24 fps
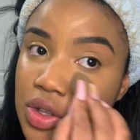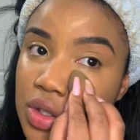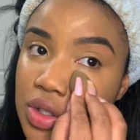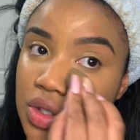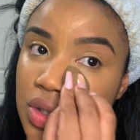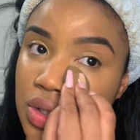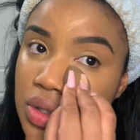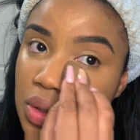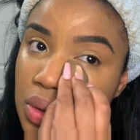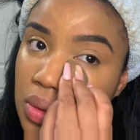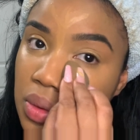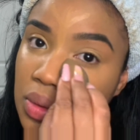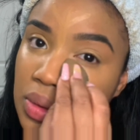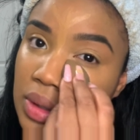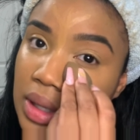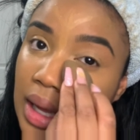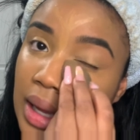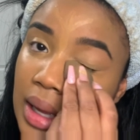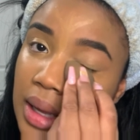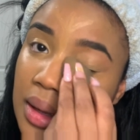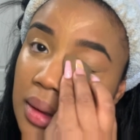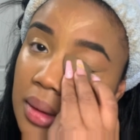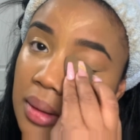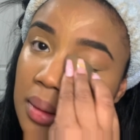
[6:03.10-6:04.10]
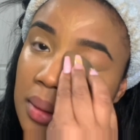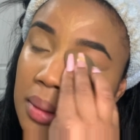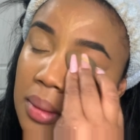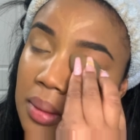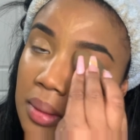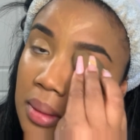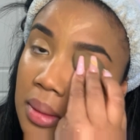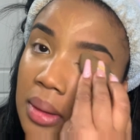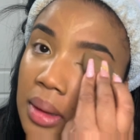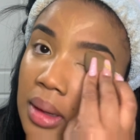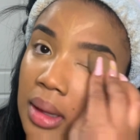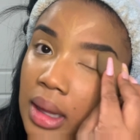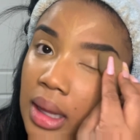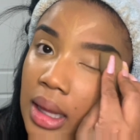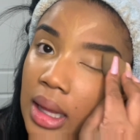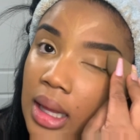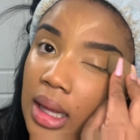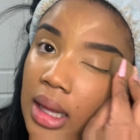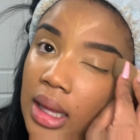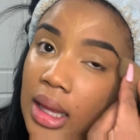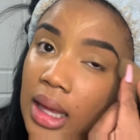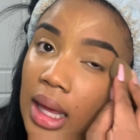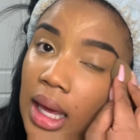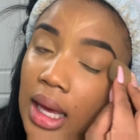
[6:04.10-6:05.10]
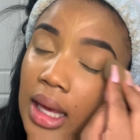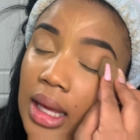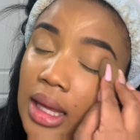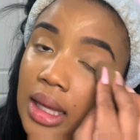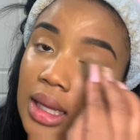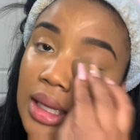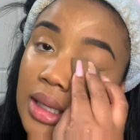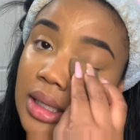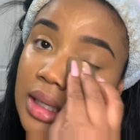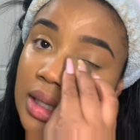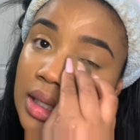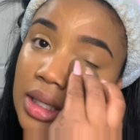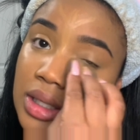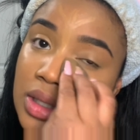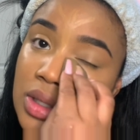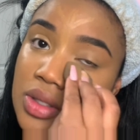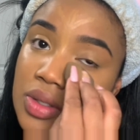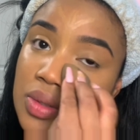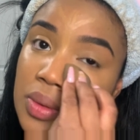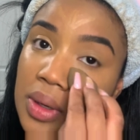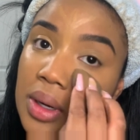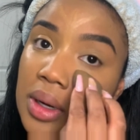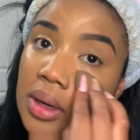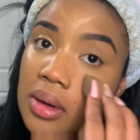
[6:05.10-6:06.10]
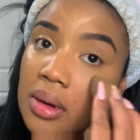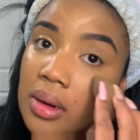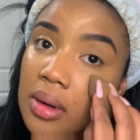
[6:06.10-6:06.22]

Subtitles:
there's no like cakiness or